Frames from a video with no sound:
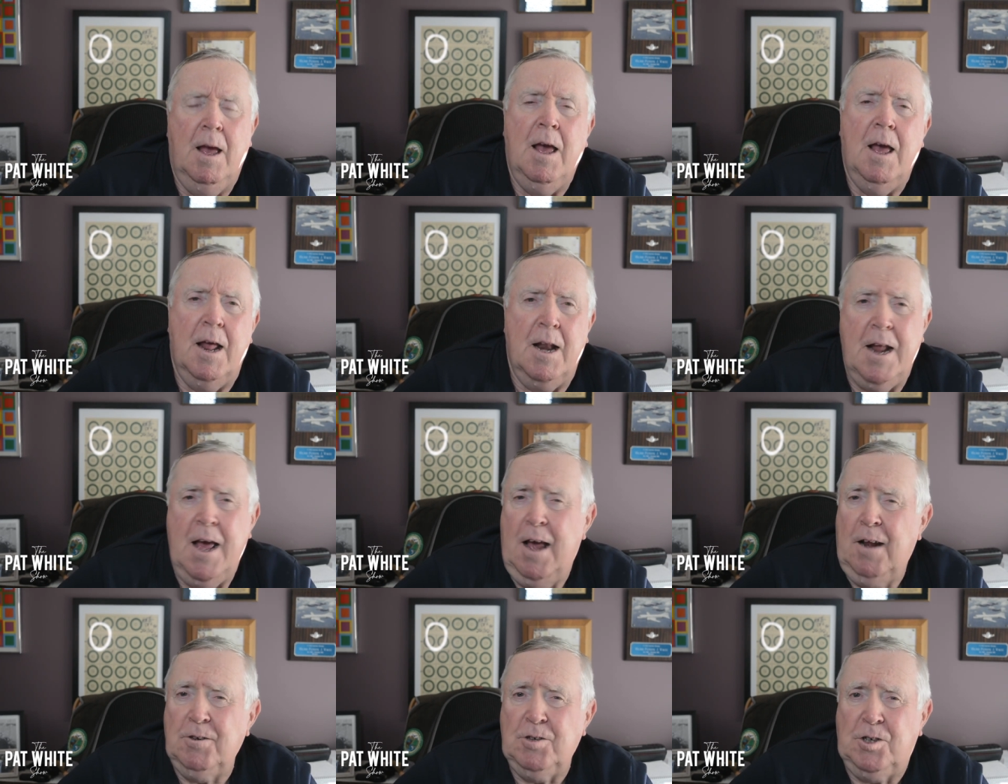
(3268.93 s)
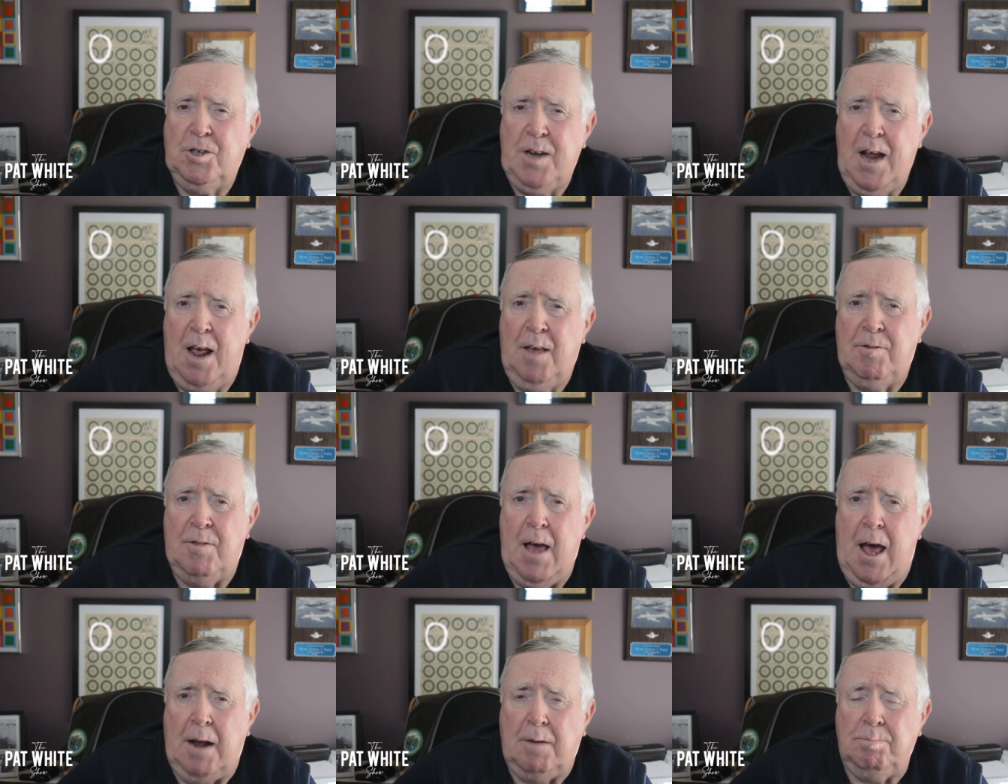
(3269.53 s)
And I understand
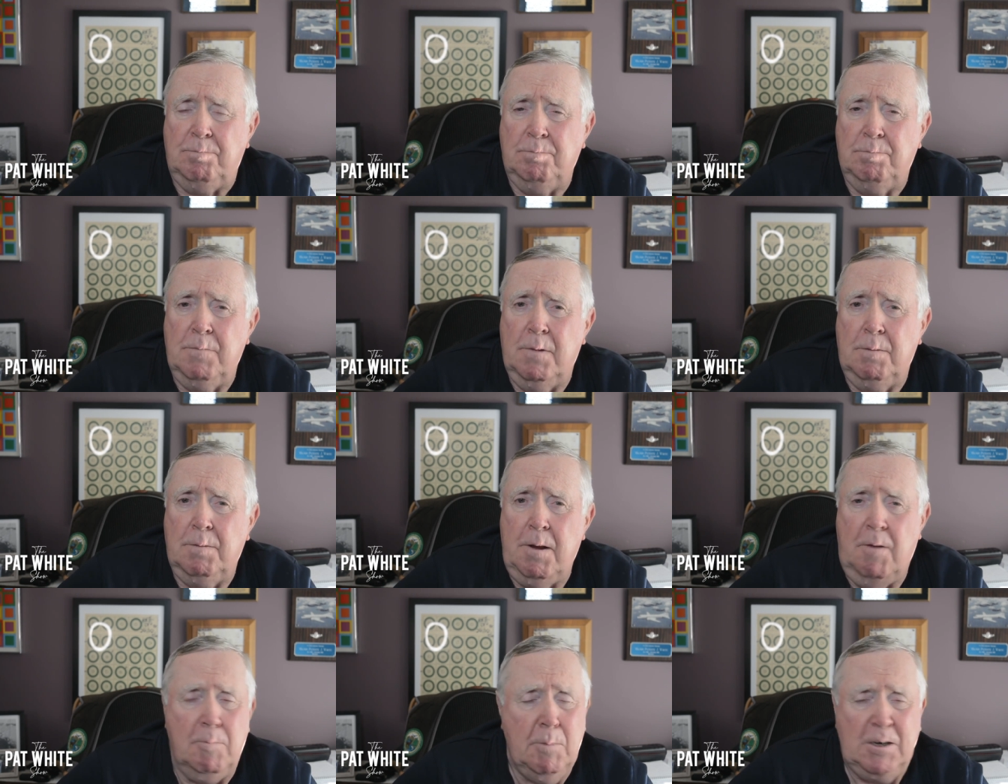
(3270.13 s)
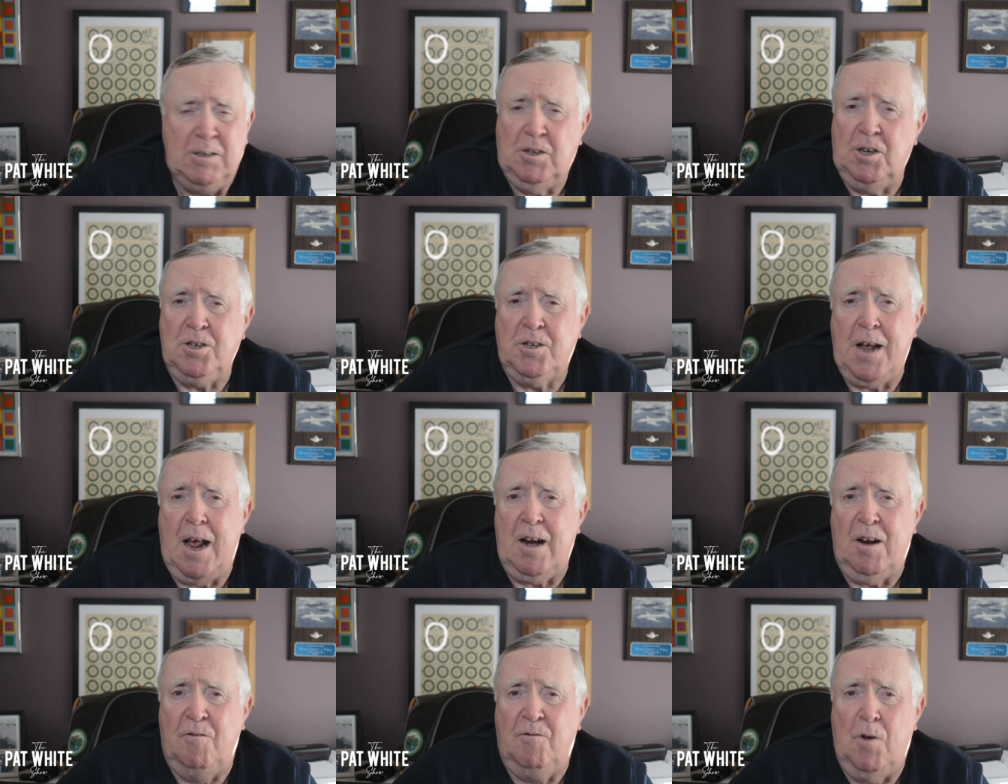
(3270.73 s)
that. Everybody's
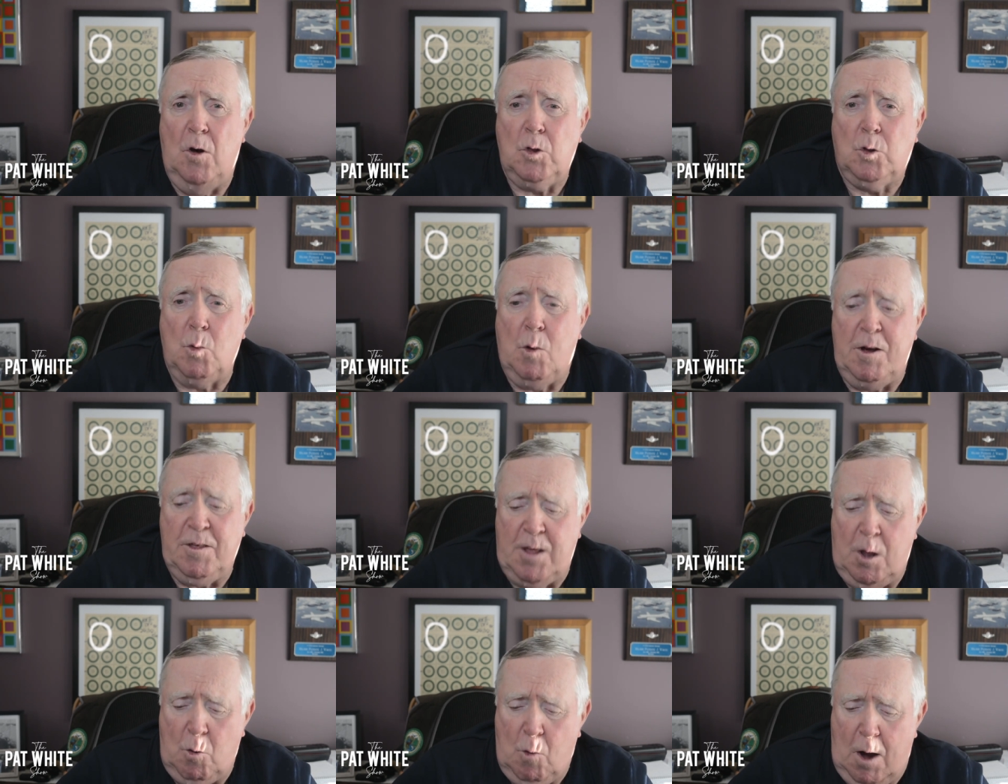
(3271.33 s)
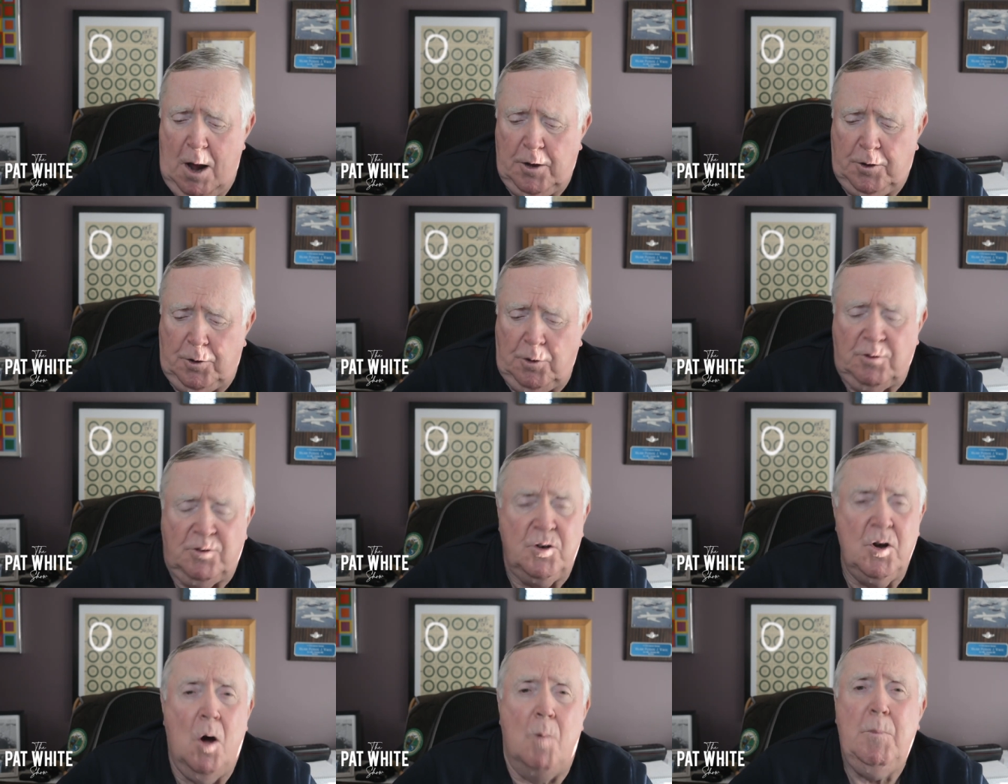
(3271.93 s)
entitled to vote the way they want to.
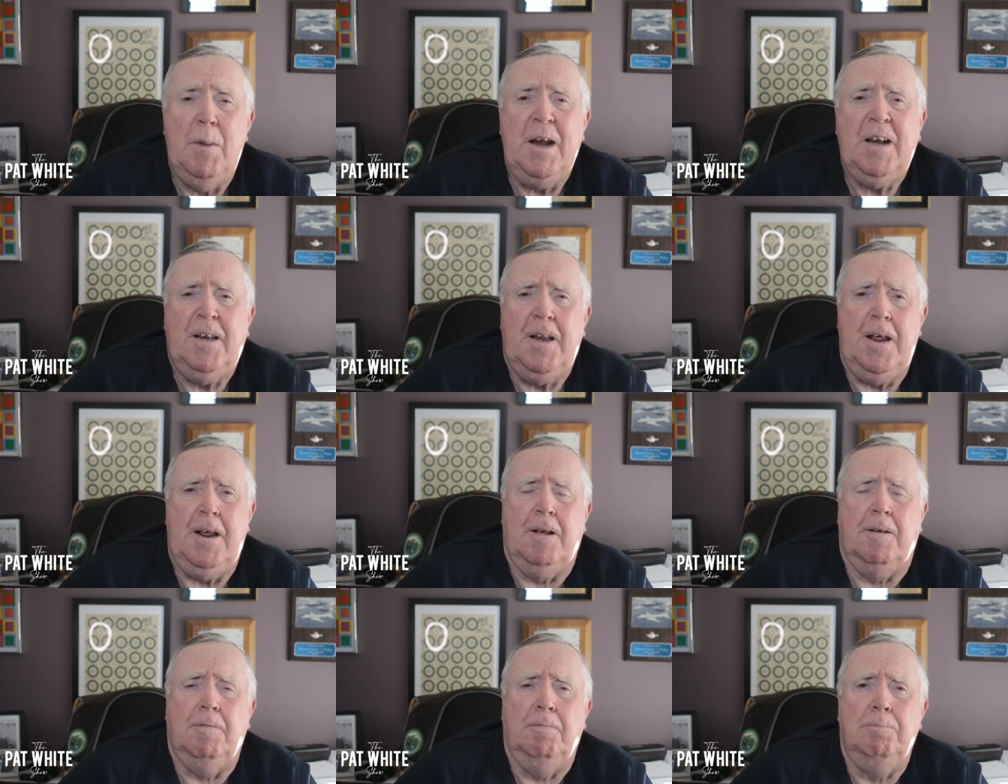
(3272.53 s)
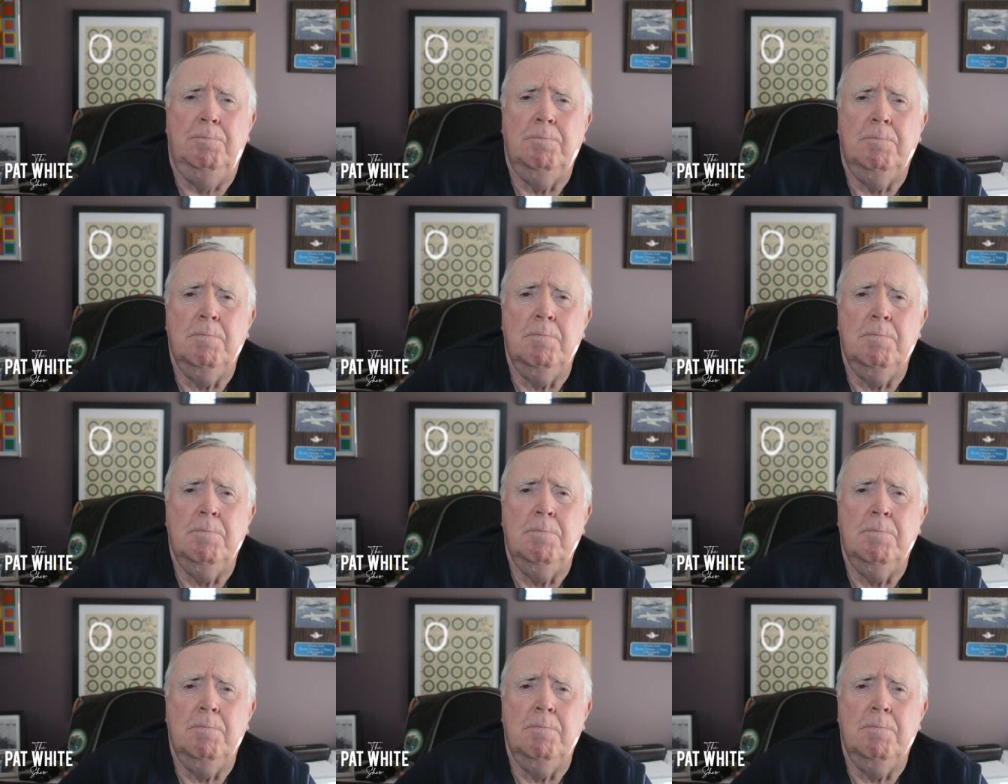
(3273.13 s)
It's no big deal.